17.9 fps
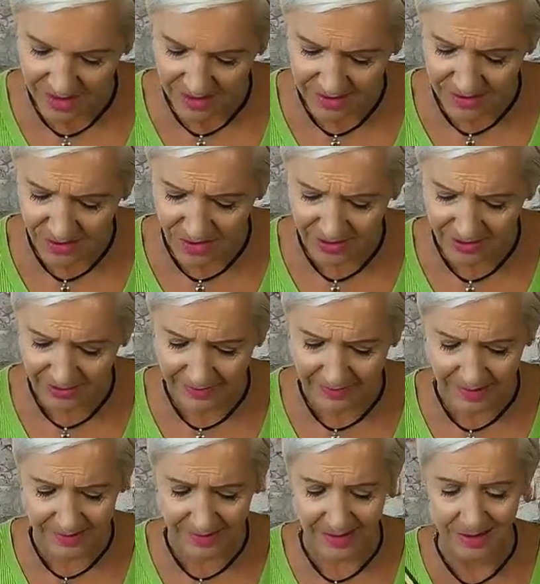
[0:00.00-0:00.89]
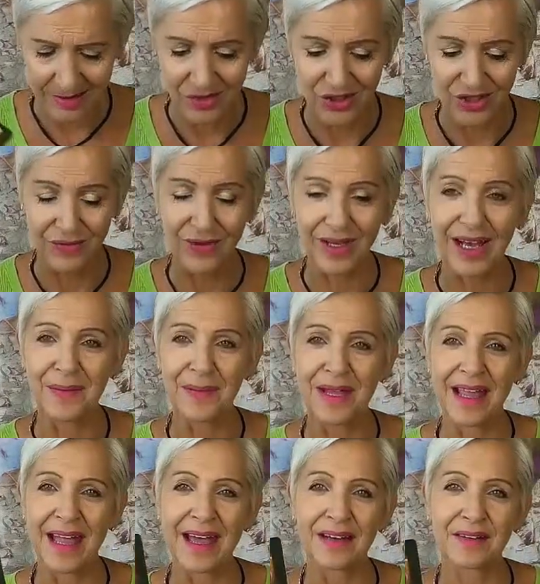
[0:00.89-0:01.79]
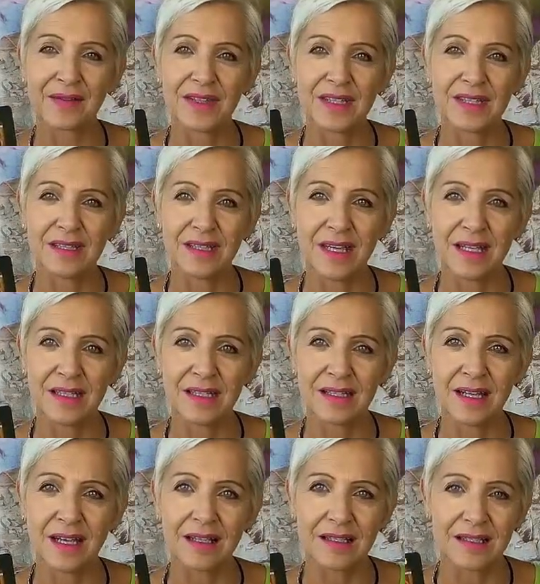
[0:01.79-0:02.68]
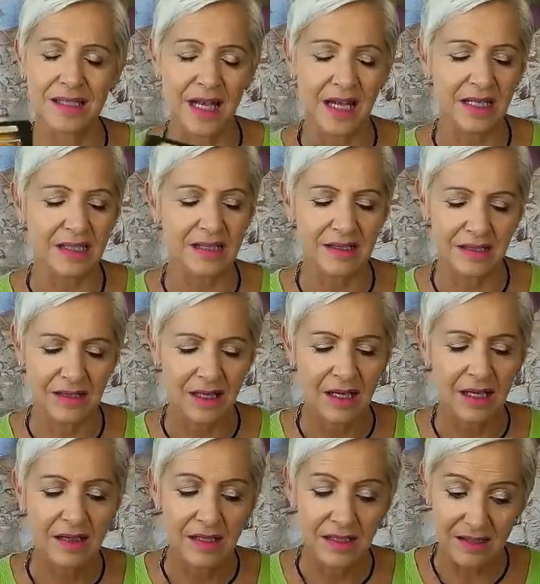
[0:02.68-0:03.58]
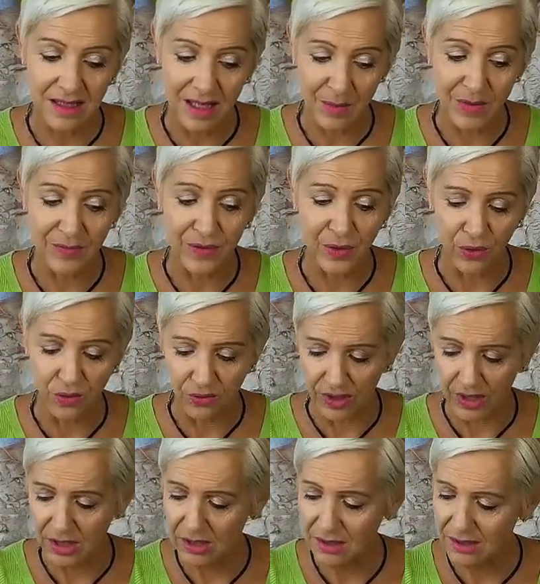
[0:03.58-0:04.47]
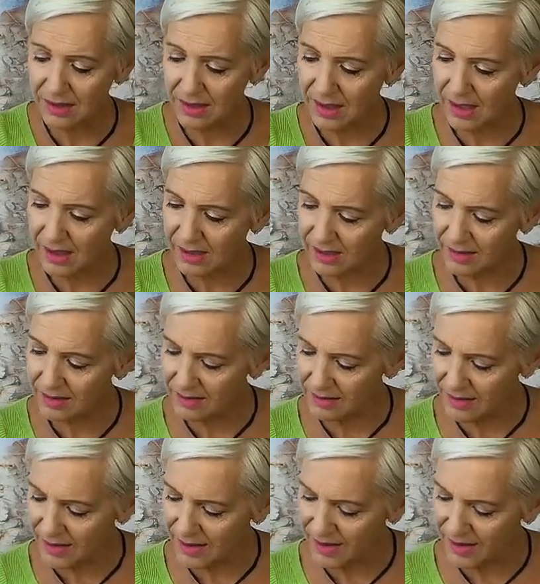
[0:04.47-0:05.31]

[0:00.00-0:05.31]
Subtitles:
Certainly this energy of coming out of these stuck states that some of you are in, yeah,